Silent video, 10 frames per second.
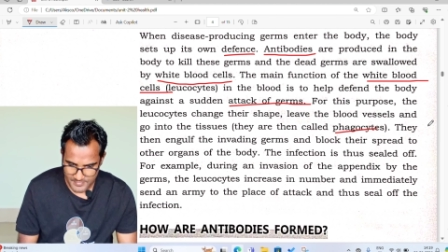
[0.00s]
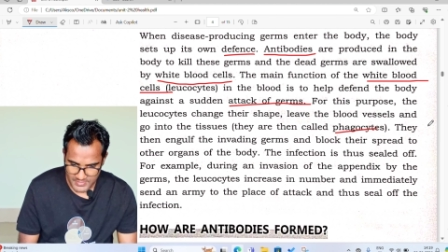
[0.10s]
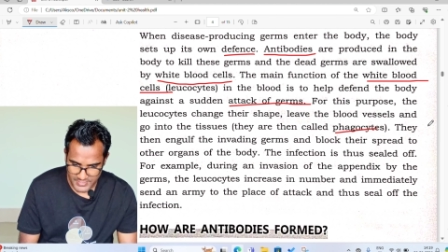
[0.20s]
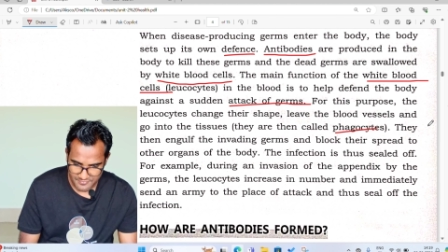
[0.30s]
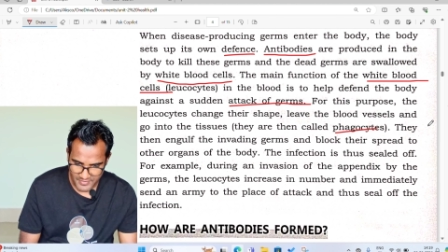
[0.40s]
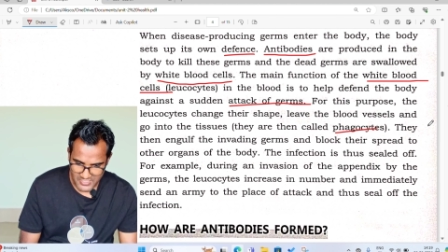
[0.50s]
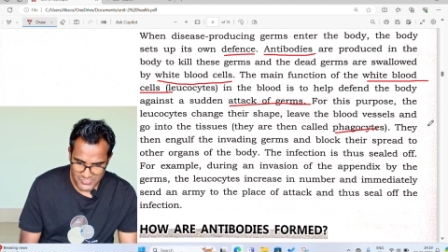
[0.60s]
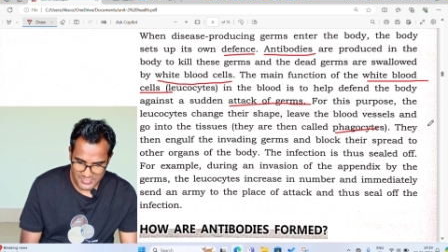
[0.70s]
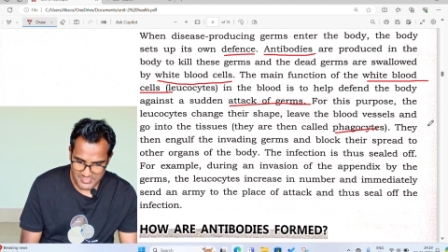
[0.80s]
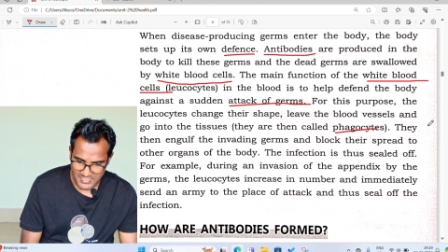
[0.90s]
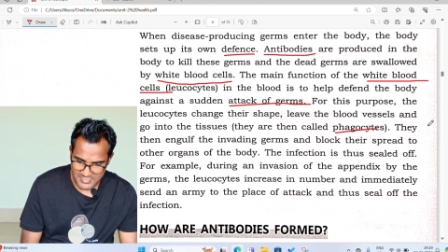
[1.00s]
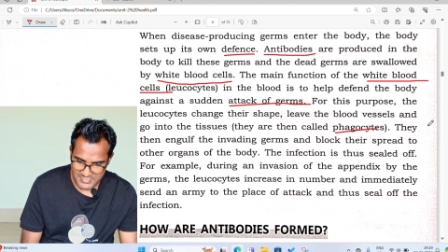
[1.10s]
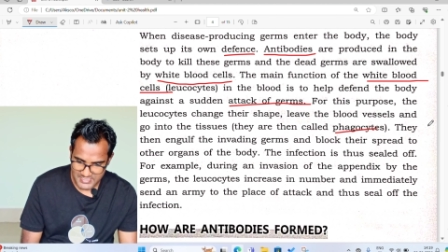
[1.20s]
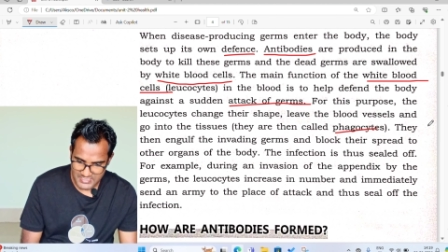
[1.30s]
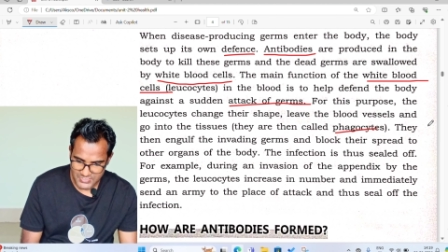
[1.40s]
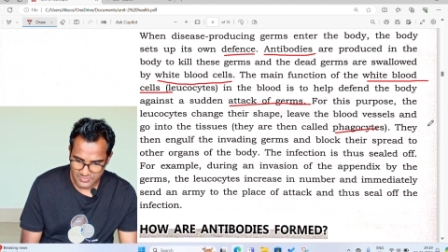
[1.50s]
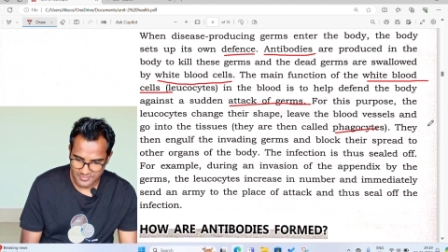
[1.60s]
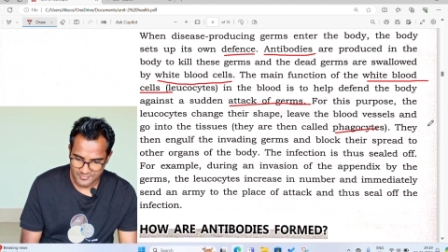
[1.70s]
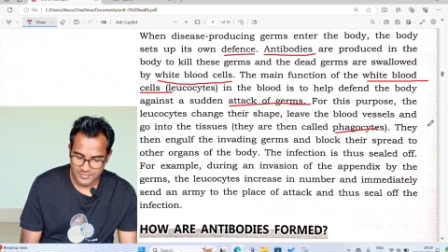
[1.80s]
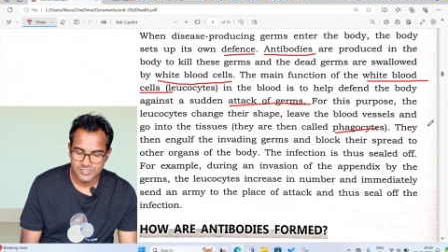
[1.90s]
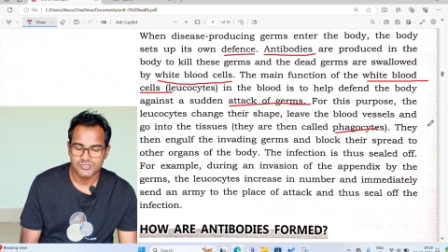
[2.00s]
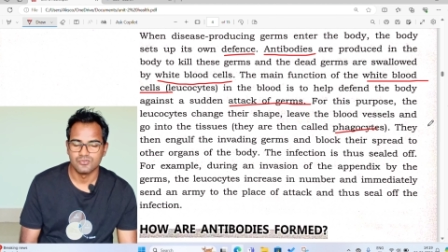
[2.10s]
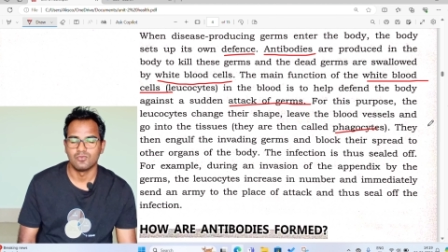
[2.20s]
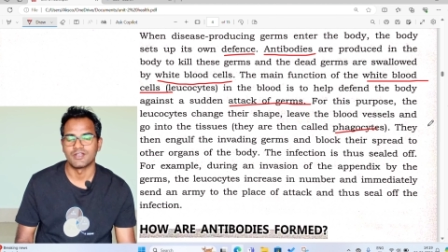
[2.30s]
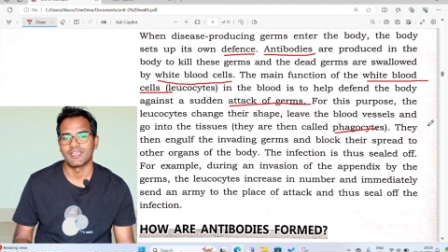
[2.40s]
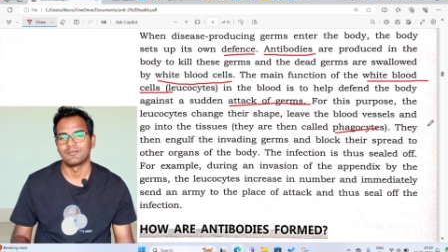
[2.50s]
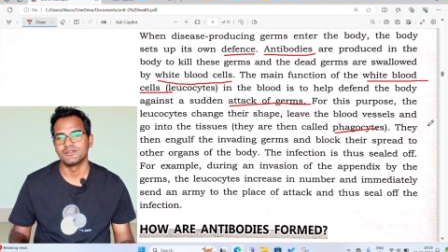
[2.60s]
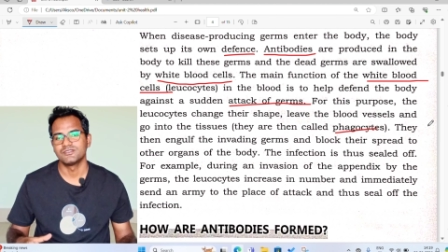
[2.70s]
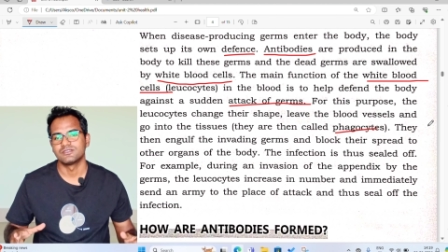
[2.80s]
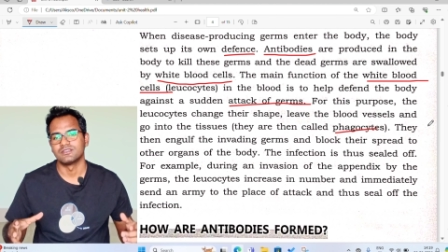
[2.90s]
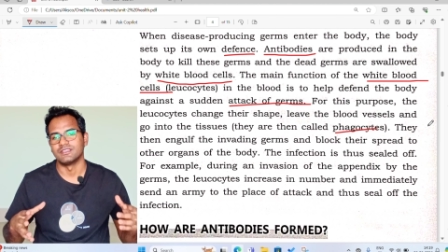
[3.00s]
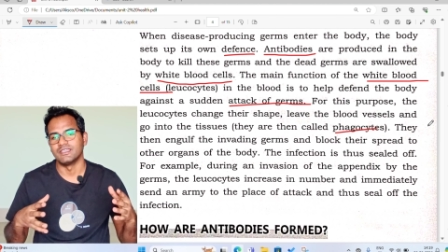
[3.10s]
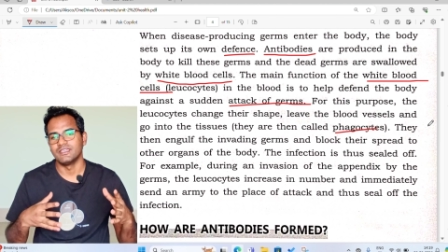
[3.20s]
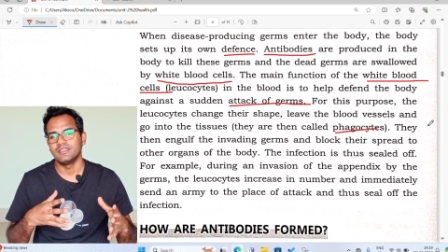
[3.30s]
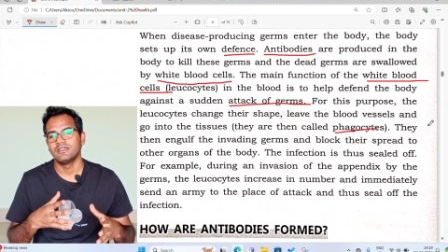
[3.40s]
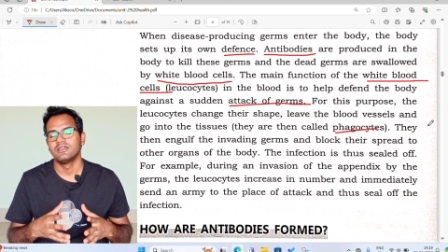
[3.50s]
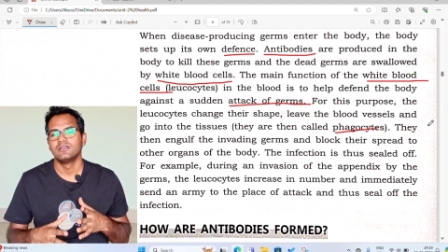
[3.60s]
The infection is thus sealed off. So what happens? They,